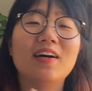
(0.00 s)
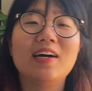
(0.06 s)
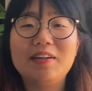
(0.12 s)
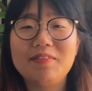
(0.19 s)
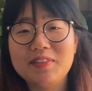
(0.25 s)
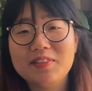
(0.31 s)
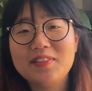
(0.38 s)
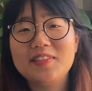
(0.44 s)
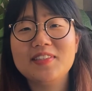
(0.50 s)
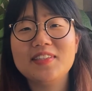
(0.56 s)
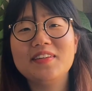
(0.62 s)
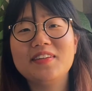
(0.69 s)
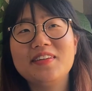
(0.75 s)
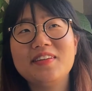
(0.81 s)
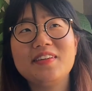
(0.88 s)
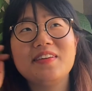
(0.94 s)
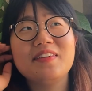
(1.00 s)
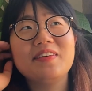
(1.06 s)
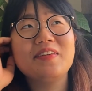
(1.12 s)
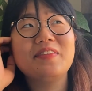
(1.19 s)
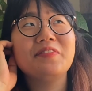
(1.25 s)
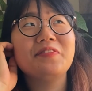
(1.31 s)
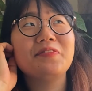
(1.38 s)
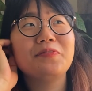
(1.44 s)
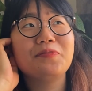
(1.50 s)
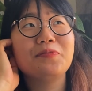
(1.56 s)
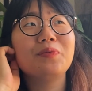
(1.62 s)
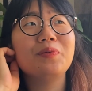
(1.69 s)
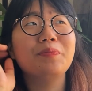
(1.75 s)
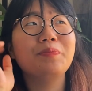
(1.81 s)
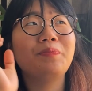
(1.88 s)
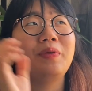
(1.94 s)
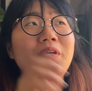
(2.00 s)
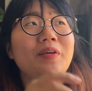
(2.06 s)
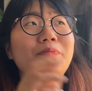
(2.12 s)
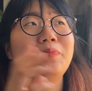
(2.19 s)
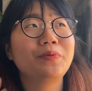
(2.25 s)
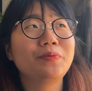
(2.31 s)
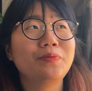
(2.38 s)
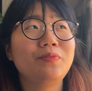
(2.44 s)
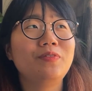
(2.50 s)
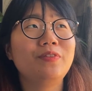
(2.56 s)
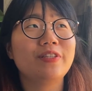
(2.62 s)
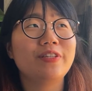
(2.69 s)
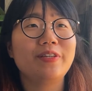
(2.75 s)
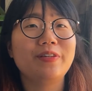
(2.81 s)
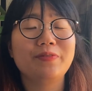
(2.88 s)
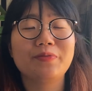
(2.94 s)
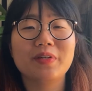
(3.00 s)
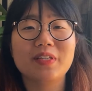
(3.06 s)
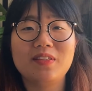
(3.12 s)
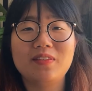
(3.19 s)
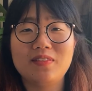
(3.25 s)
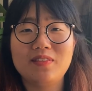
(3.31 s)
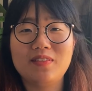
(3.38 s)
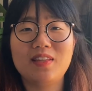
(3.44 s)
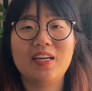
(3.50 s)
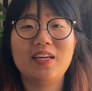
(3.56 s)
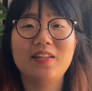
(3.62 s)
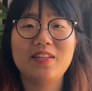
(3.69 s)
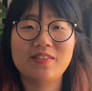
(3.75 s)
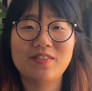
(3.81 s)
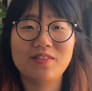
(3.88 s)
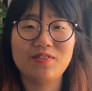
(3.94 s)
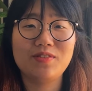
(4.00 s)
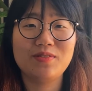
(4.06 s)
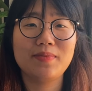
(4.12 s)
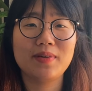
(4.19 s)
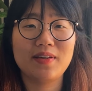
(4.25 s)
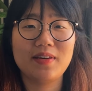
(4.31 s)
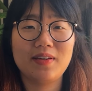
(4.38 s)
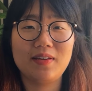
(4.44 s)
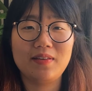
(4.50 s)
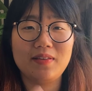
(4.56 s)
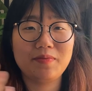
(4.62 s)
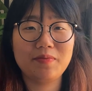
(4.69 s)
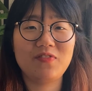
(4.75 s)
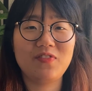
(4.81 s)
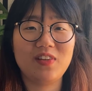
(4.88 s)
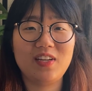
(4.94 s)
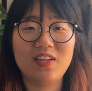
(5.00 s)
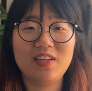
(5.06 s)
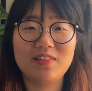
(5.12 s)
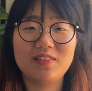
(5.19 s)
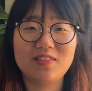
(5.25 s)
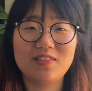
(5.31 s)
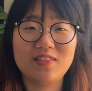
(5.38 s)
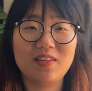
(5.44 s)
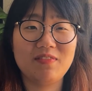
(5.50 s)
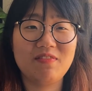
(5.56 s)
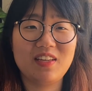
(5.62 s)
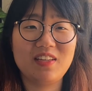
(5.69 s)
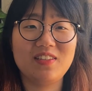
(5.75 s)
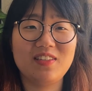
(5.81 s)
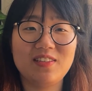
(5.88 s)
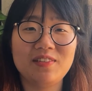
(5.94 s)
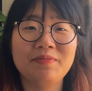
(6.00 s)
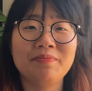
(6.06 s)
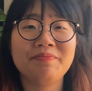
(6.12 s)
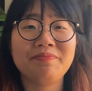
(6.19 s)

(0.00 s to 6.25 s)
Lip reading: I wonder what people do when they listen to my videos, if they do.